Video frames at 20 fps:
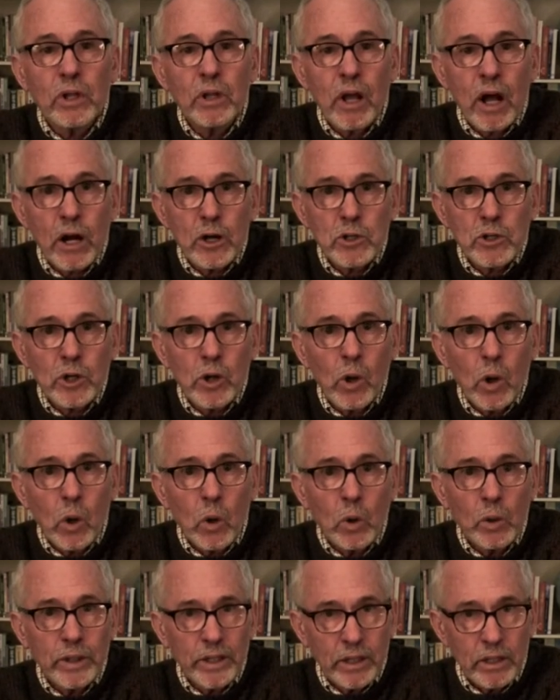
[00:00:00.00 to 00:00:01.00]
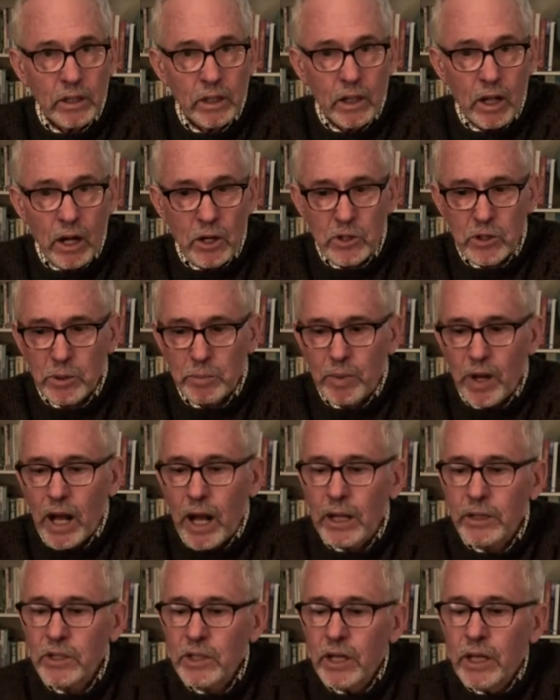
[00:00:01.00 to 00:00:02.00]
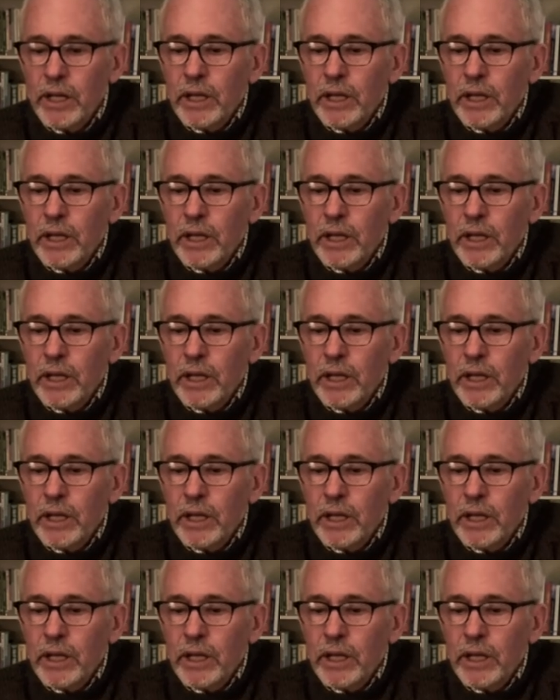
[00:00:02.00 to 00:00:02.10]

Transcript: larger hole in the larger pot.